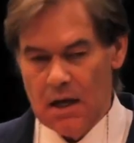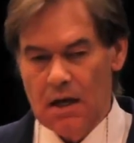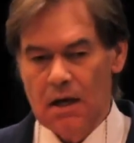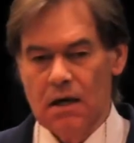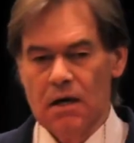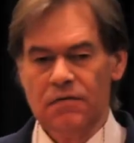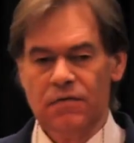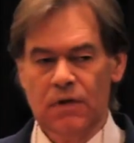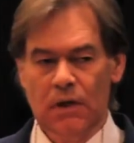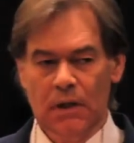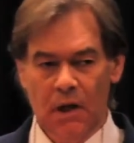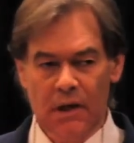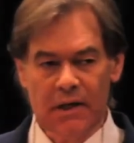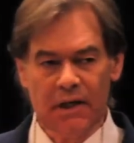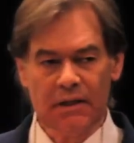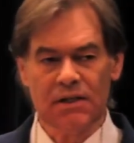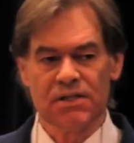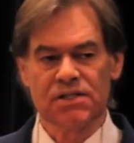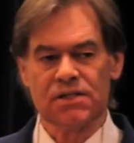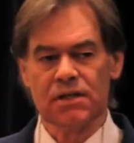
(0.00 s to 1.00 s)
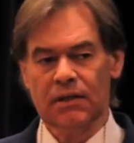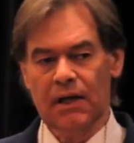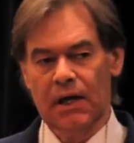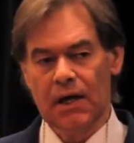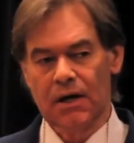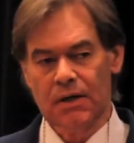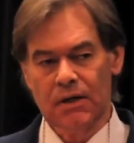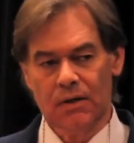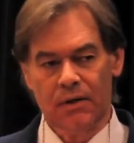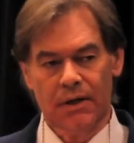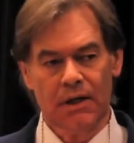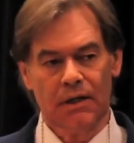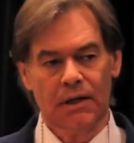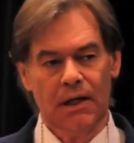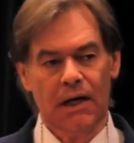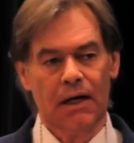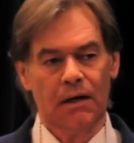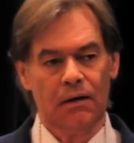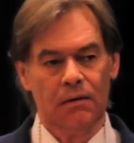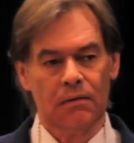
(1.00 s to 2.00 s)
If you look at this scenario here
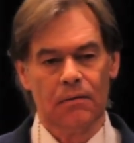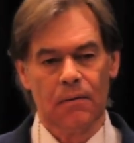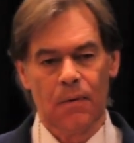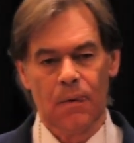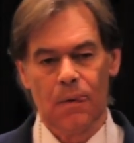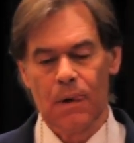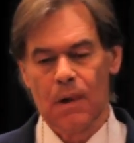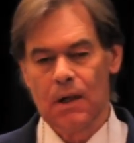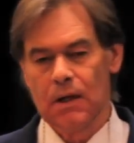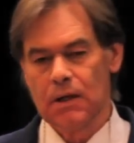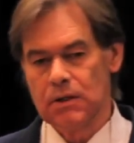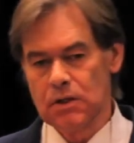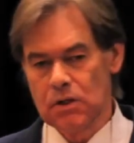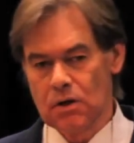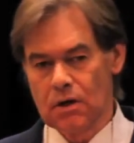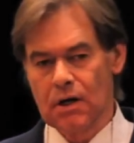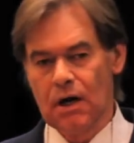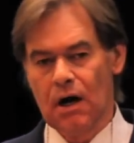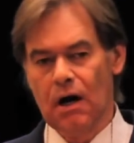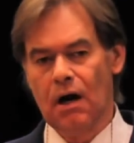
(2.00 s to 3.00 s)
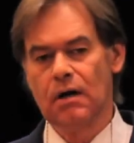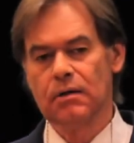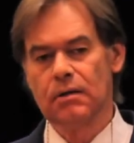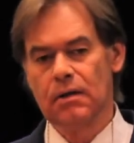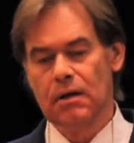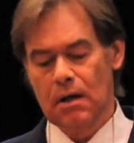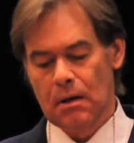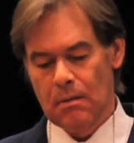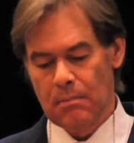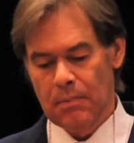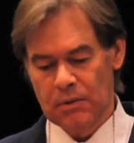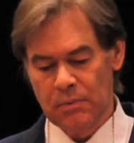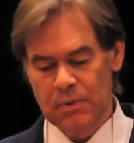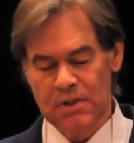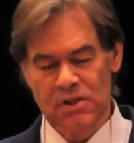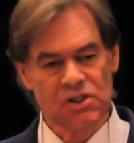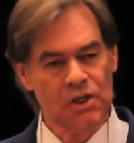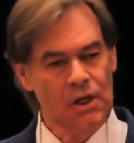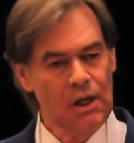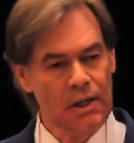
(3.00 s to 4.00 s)
now, you're gone, but we're
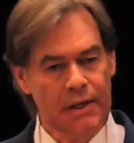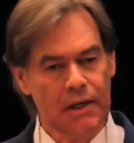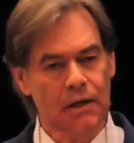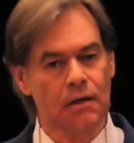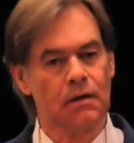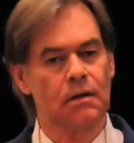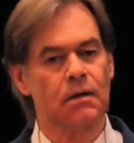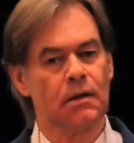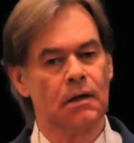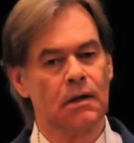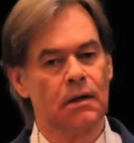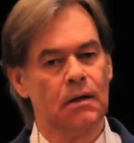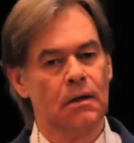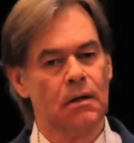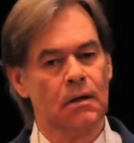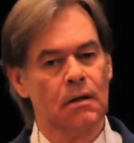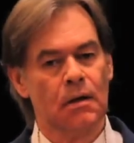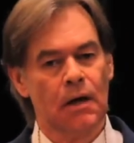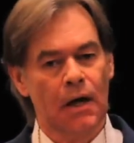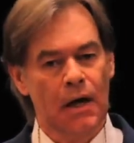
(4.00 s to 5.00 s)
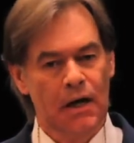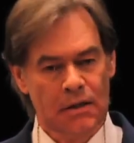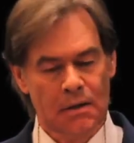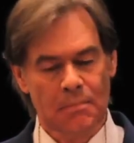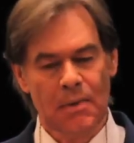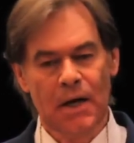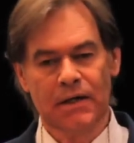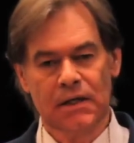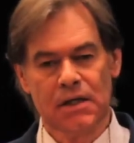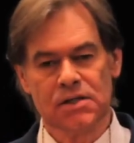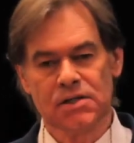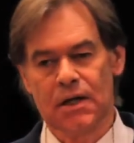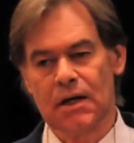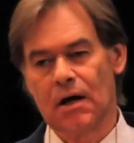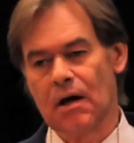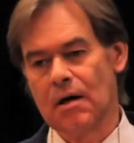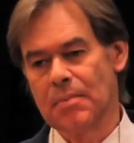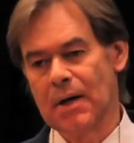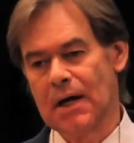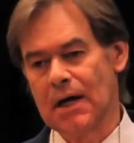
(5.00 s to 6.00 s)
still here, and the money is at
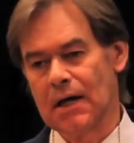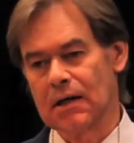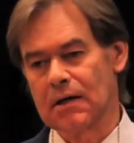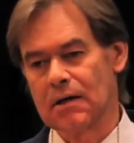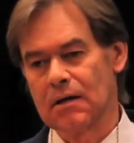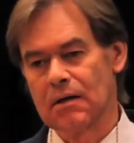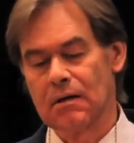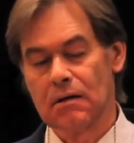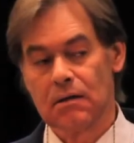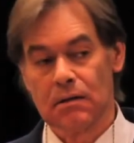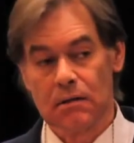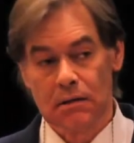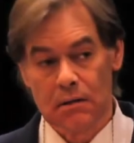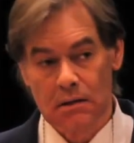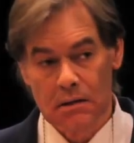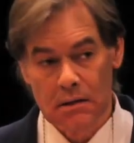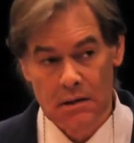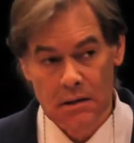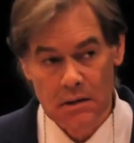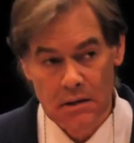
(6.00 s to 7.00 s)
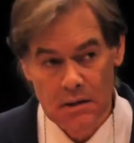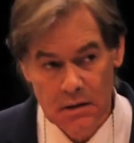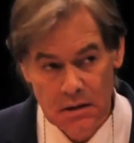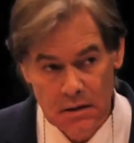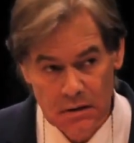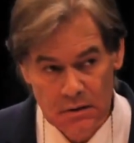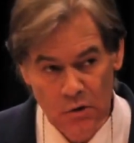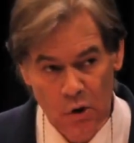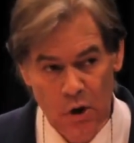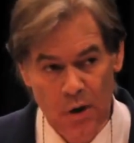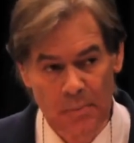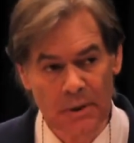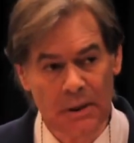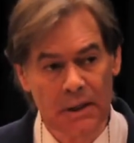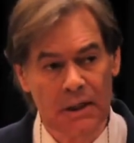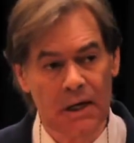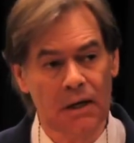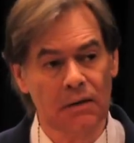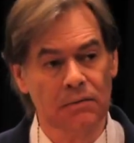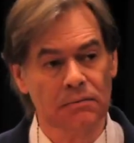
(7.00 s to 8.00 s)
our bank. Dormant
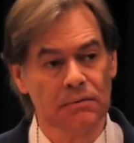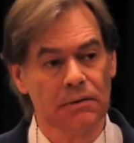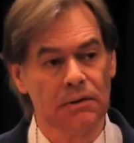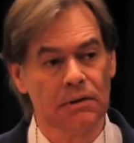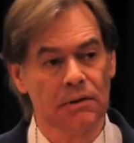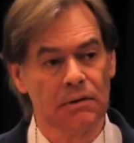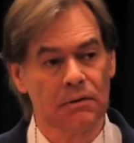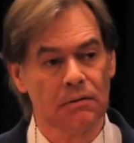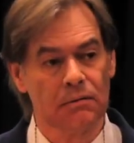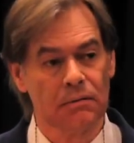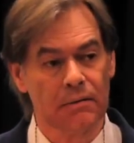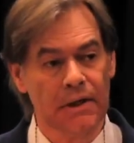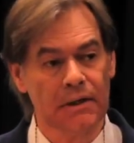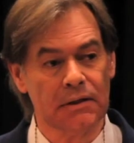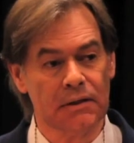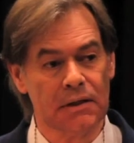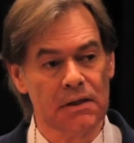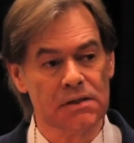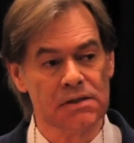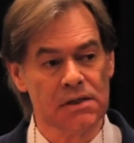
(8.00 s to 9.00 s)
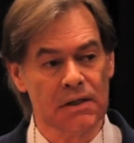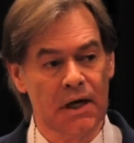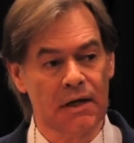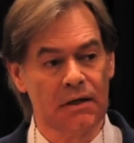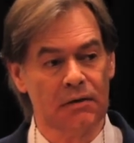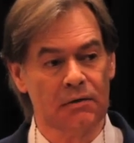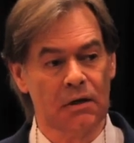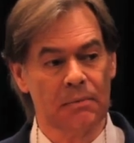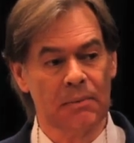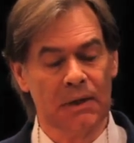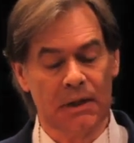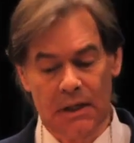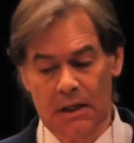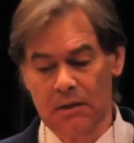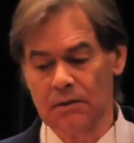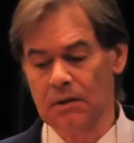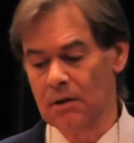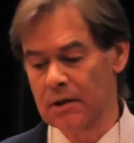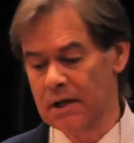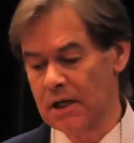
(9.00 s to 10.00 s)
account, right? Isn't that a dormant
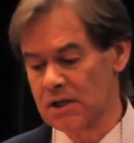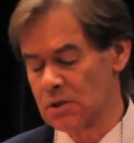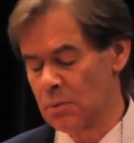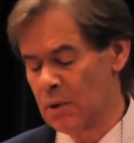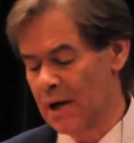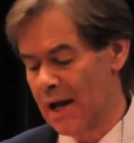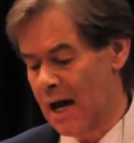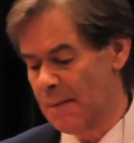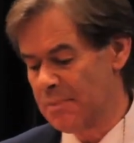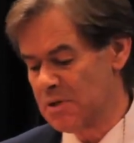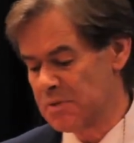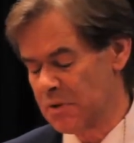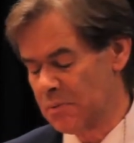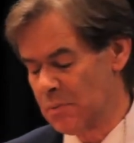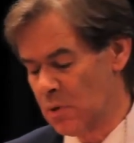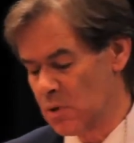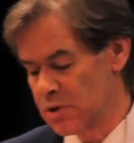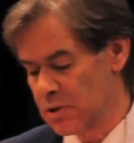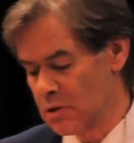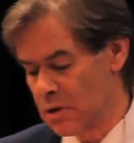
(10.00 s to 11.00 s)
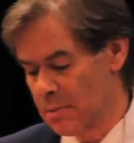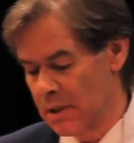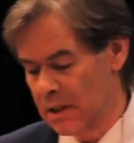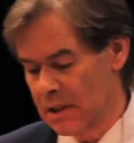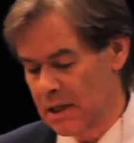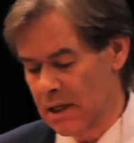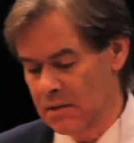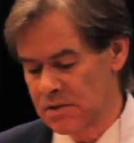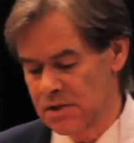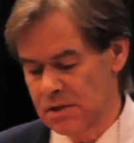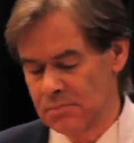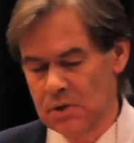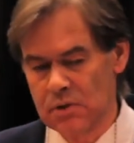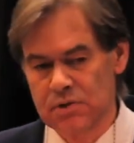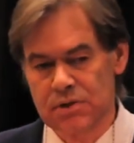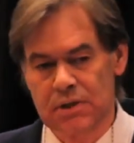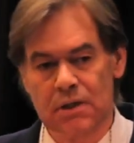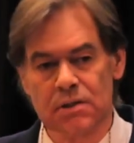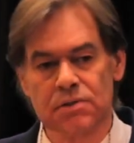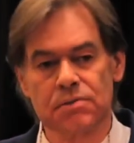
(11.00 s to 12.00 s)
account? Okay, so what happens with most dormant accounts in
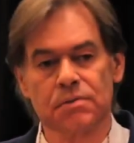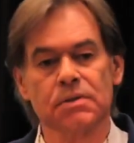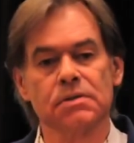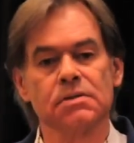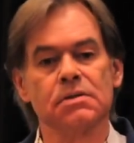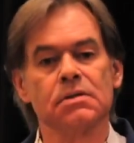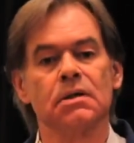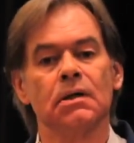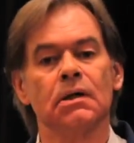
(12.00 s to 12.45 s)
most countries?